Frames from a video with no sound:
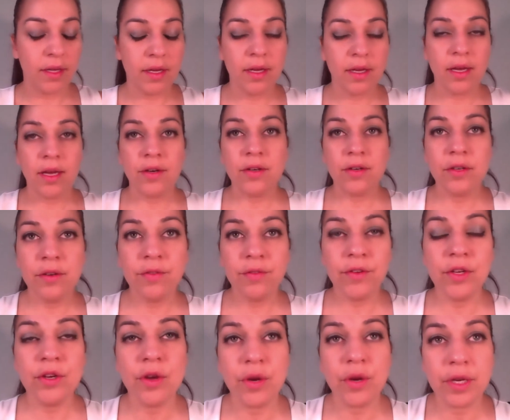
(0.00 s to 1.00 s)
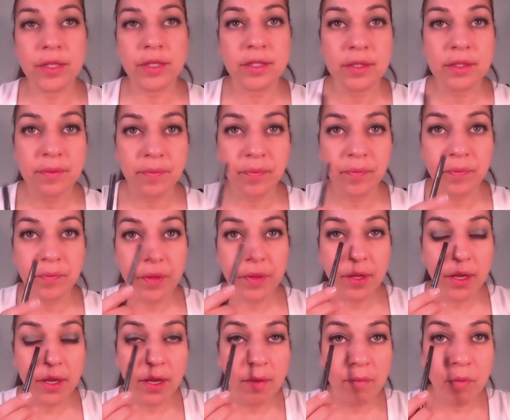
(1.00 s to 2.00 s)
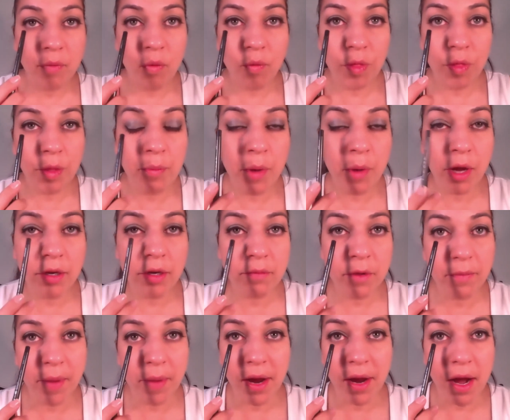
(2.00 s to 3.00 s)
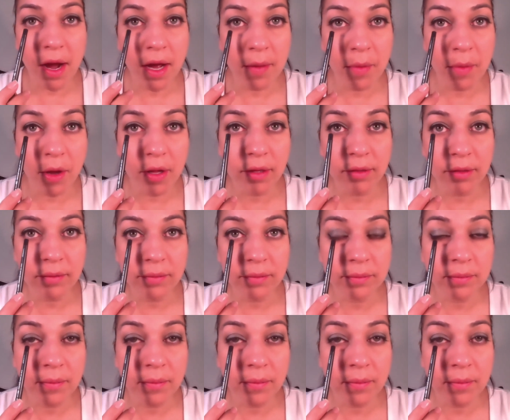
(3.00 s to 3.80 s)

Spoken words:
don't know if you notice, but the bottom of my eyeball